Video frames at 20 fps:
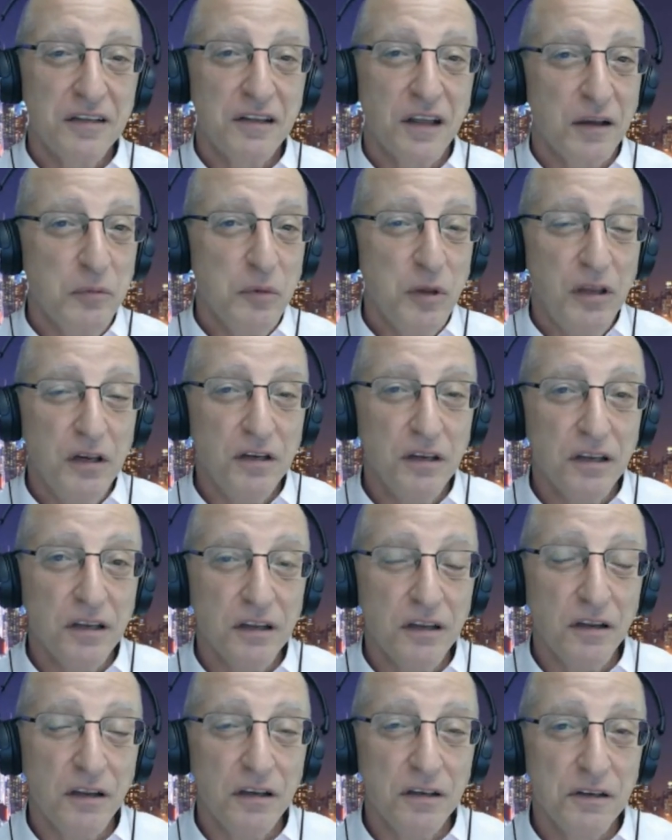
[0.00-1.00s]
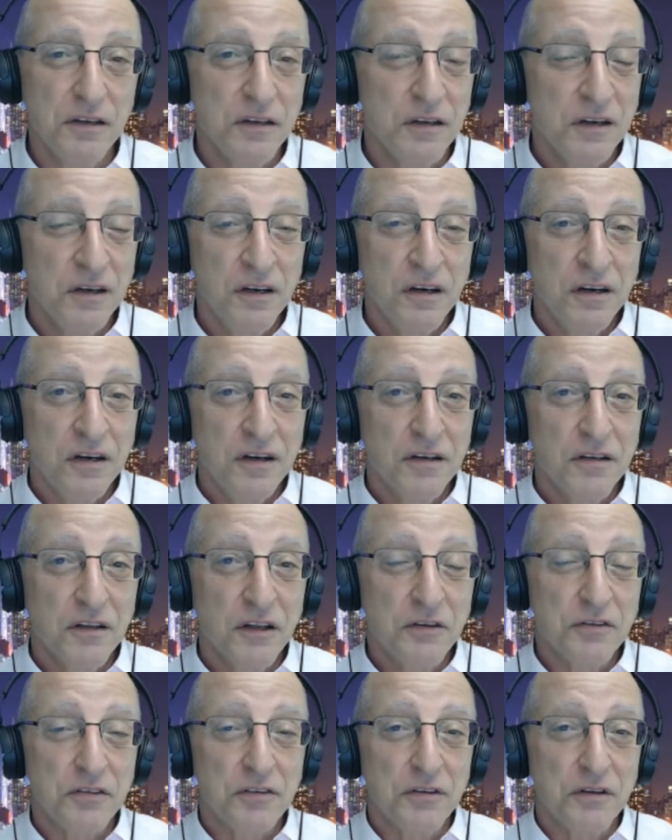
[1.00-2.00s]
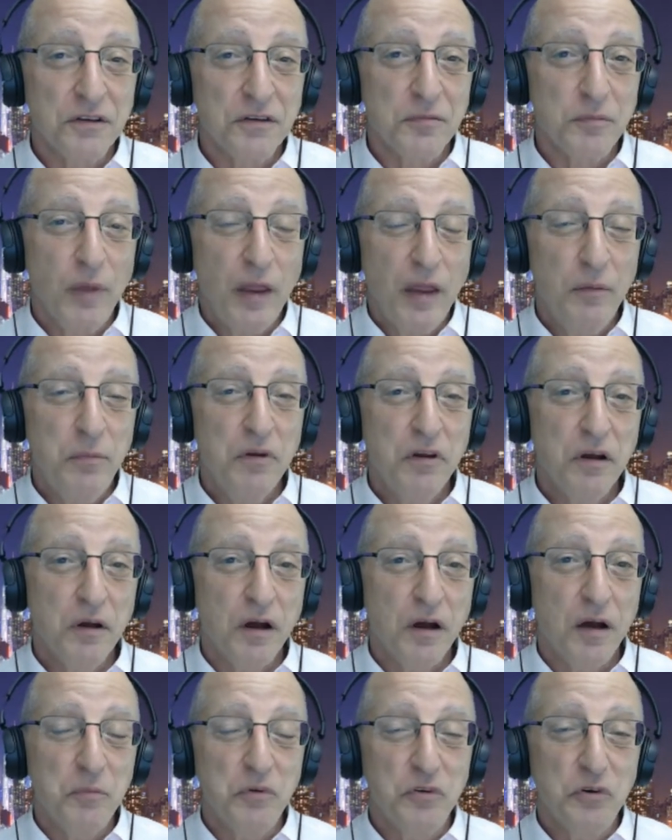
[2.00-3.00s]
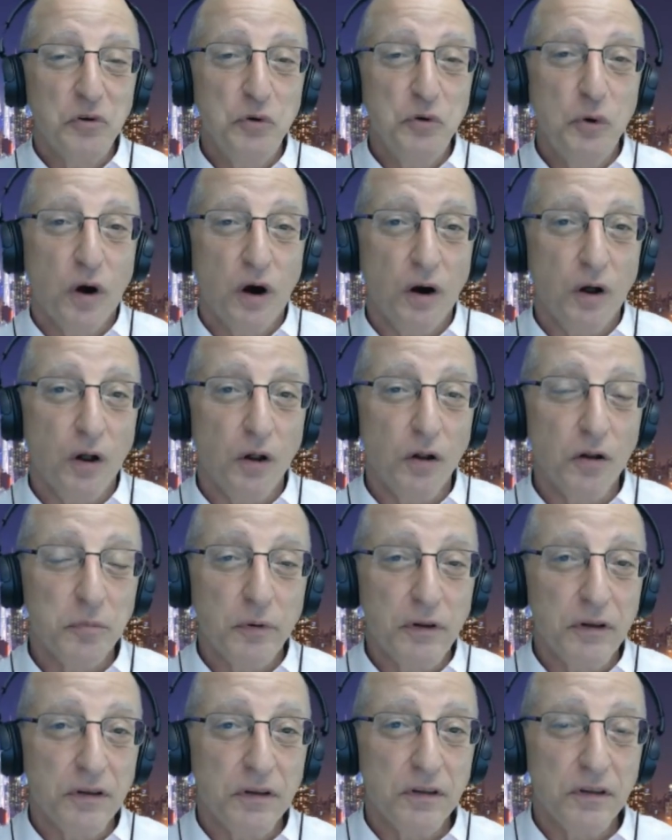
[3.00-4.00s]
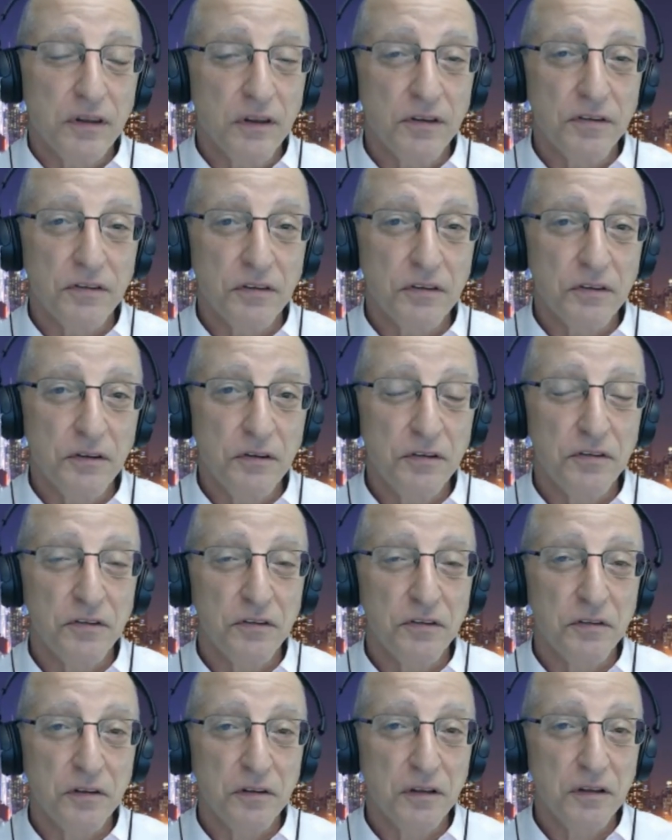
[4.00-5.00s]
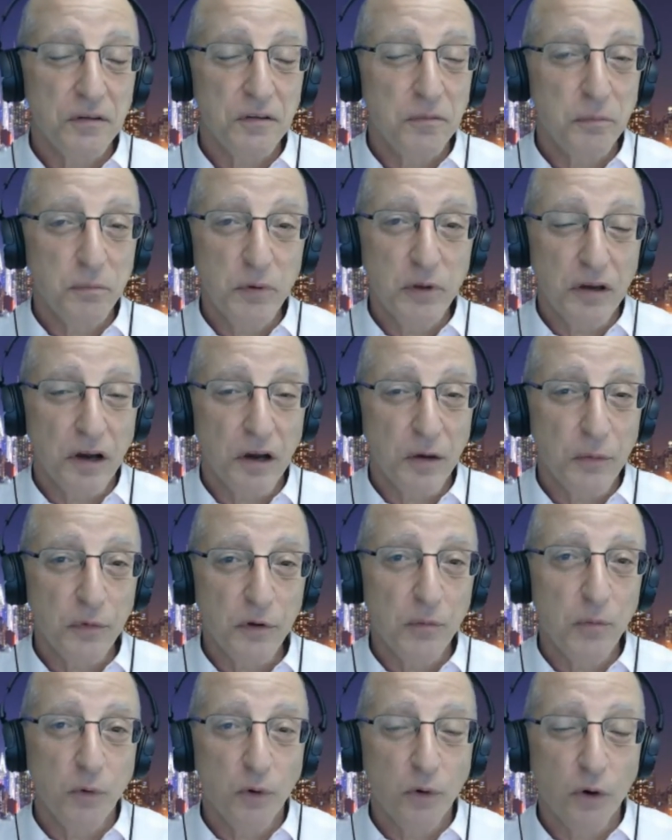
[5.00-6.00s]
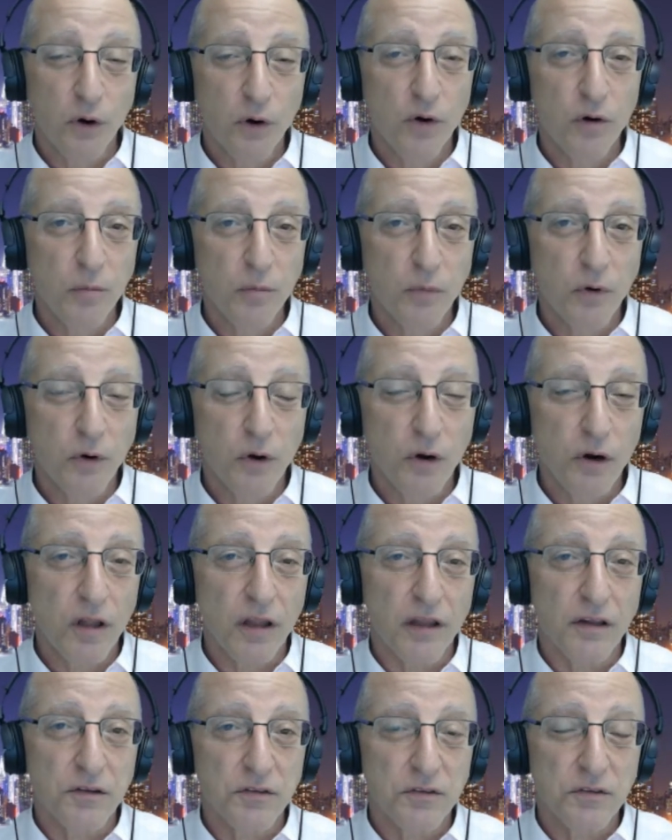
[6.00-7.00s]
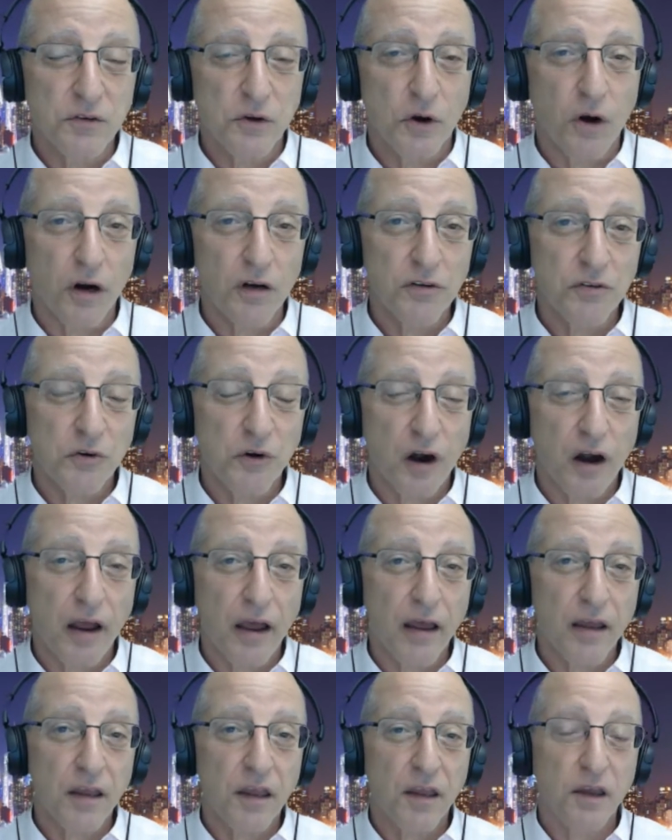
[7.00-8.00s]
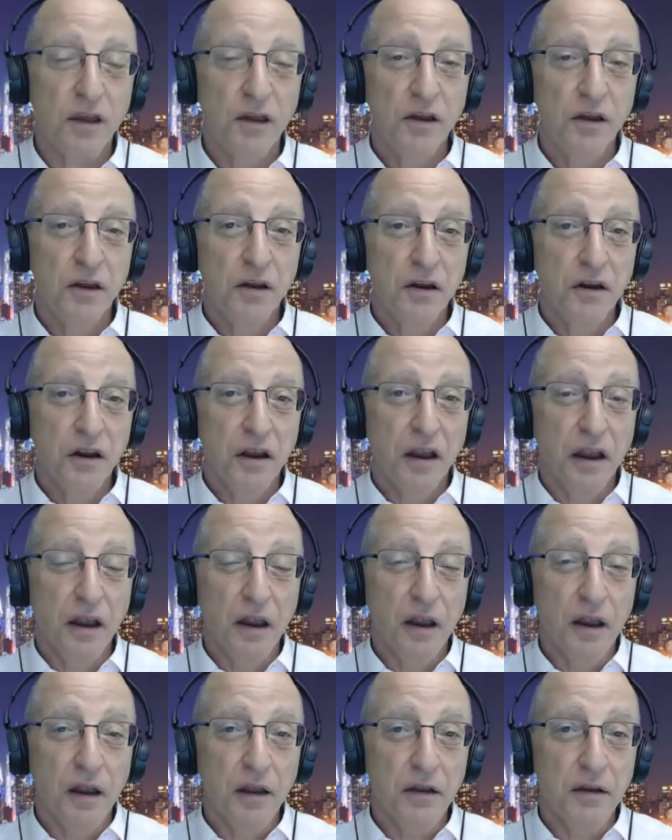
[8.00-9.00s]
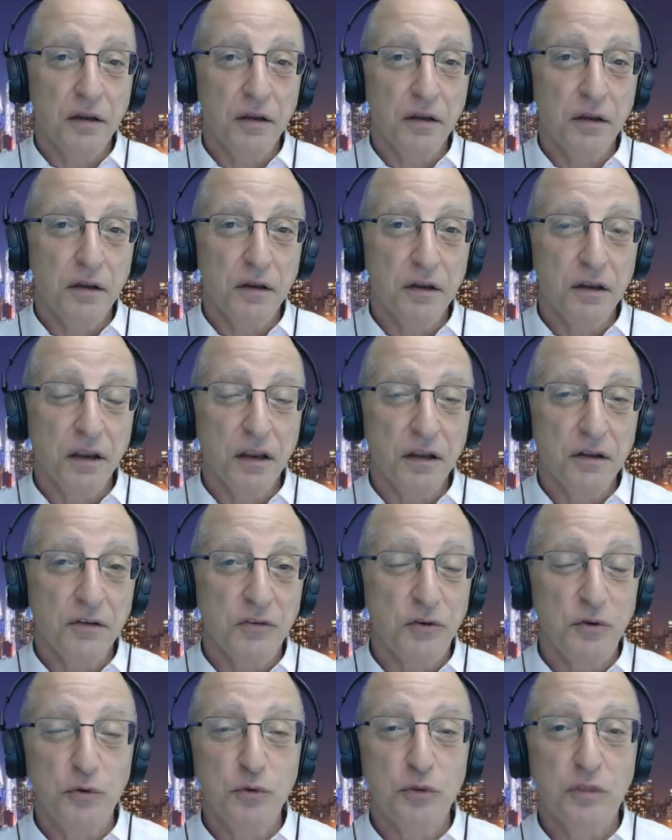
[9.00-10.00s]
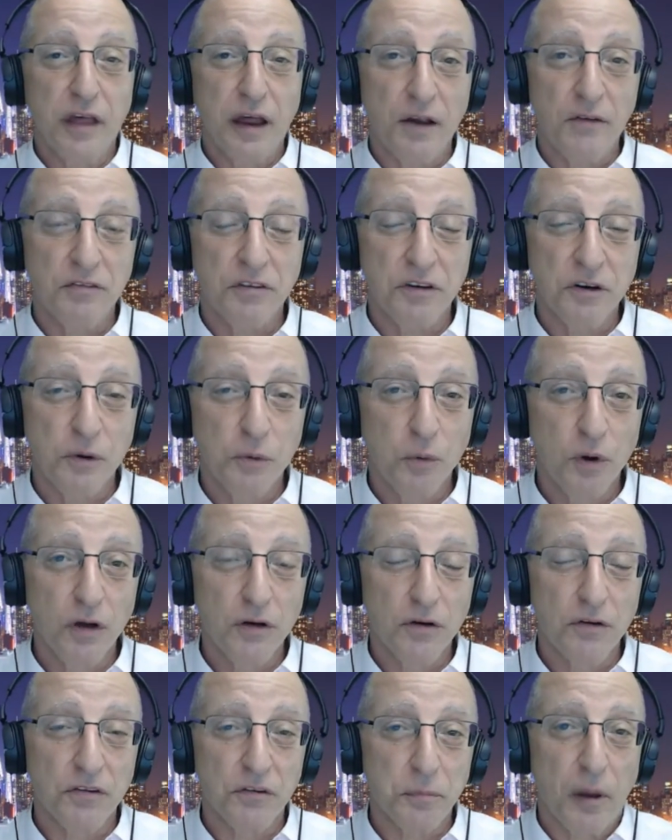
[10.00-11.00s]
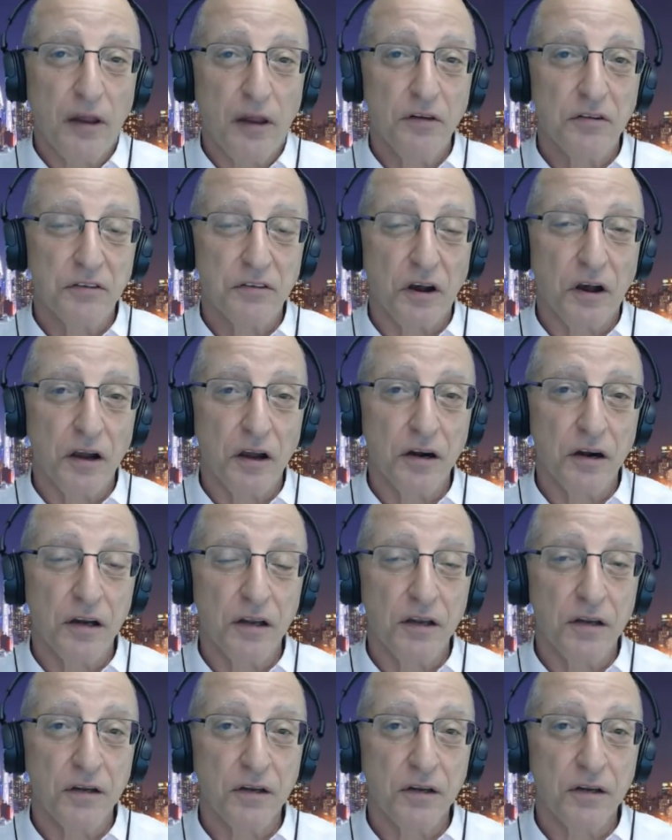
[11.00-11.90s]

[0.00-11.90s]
I mean, listen, maybe I'm too old, but this is becoming more and more like Star Trek and 2001: A Space Odyssey.